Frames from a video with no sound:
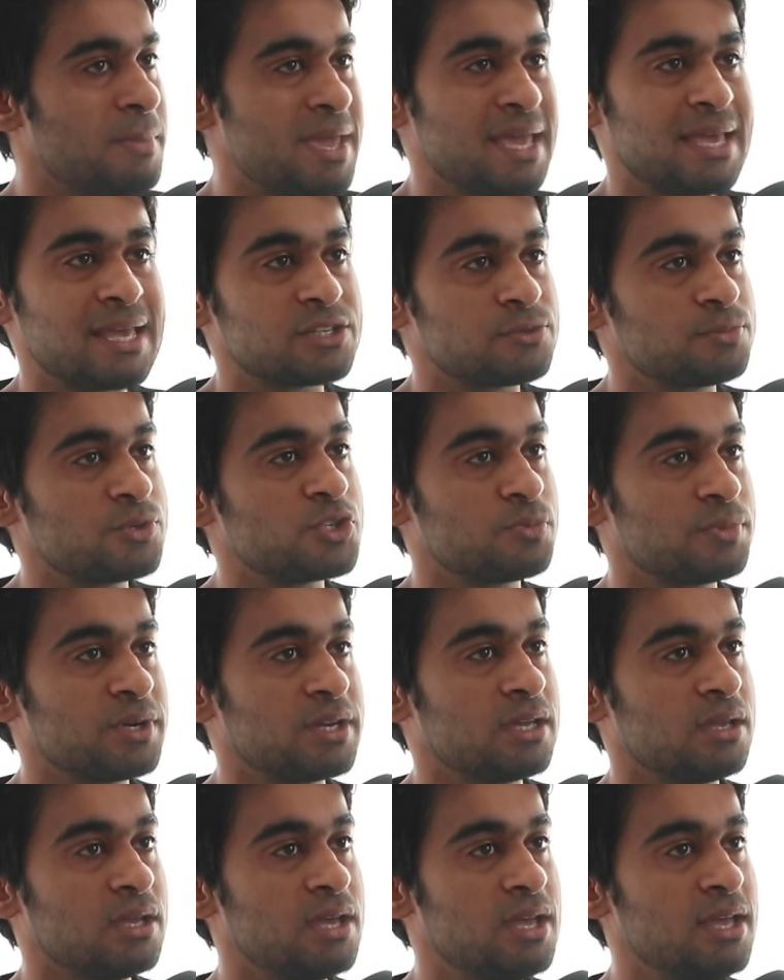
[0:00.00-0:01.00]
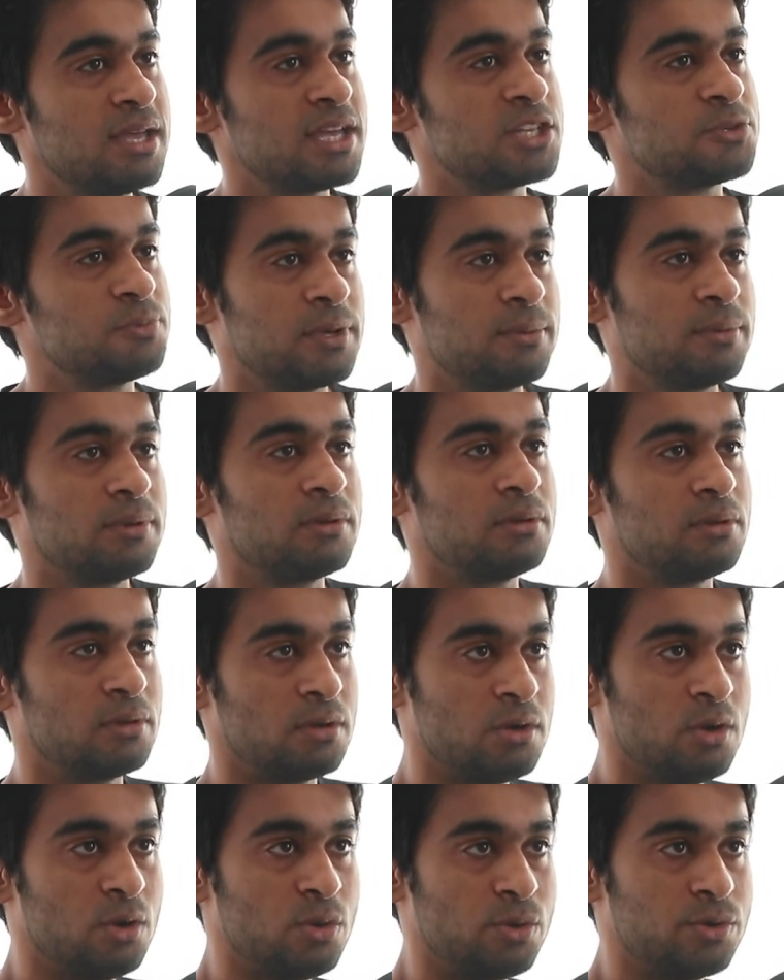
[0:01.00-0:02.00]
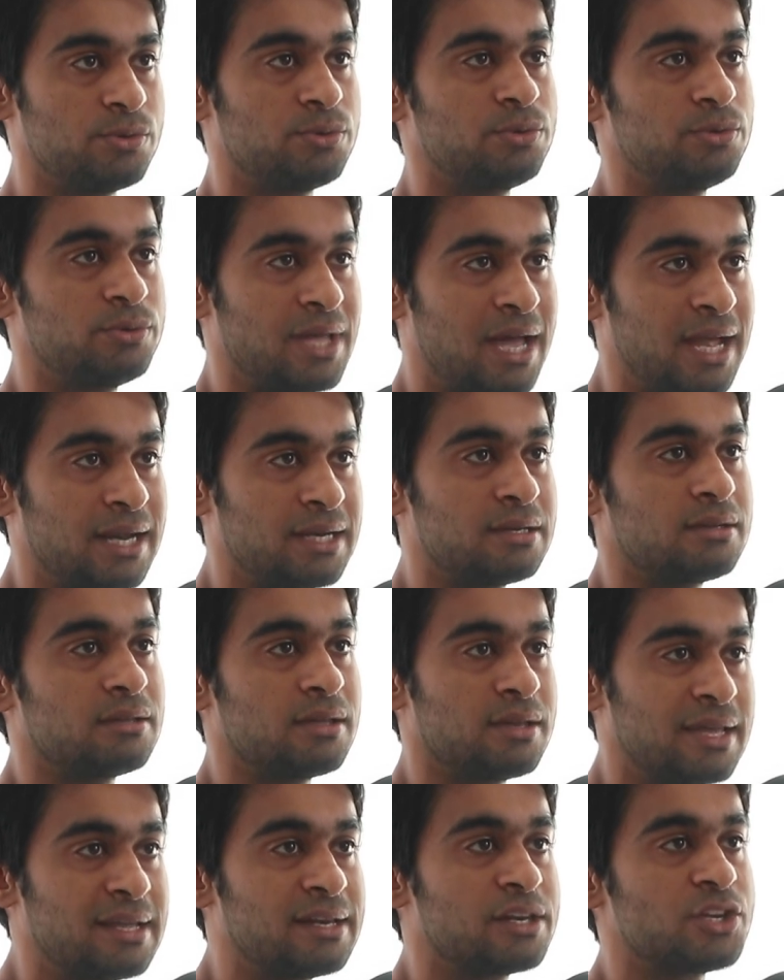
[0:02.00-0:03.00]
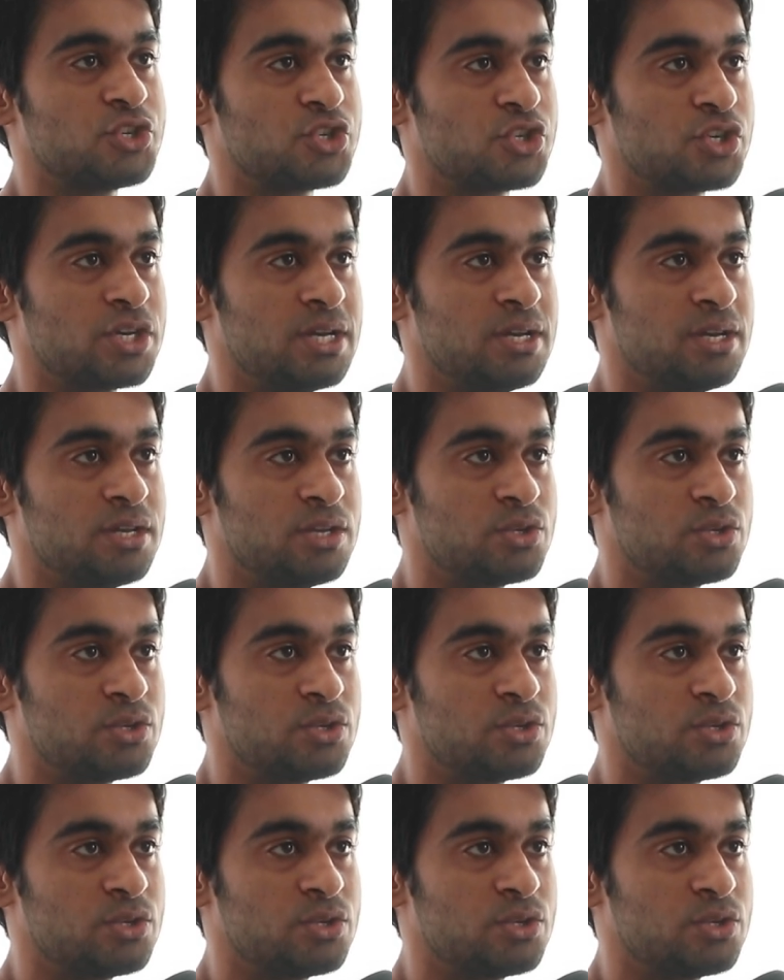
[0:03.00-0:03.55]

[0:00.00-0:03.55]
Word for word: make as much money as people who do that in English?